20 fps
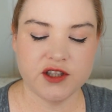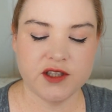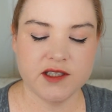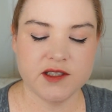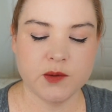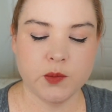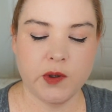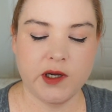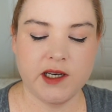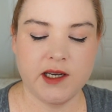
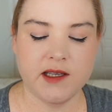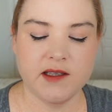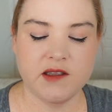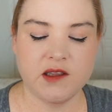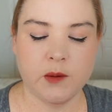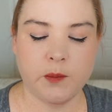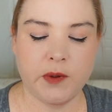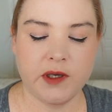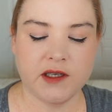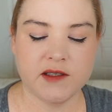This one is
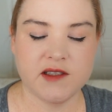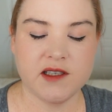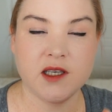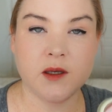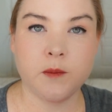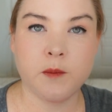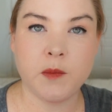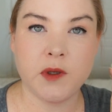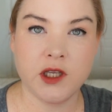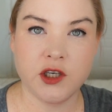the
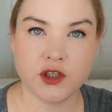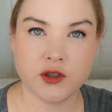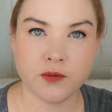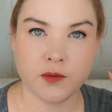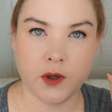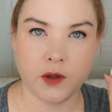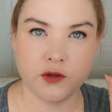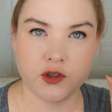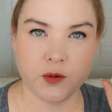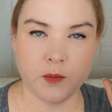Pixi Beach
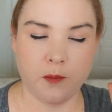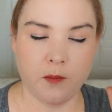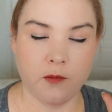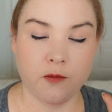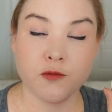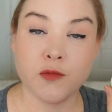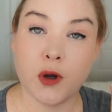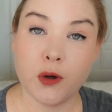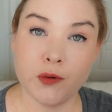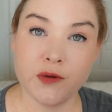Rouge
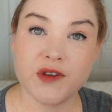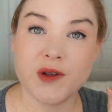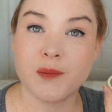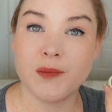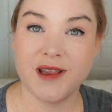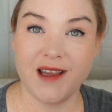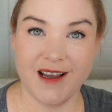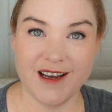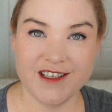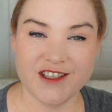Rose
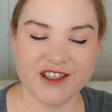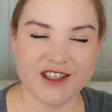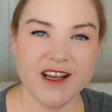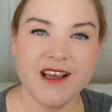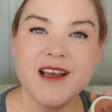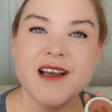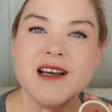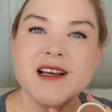Blush,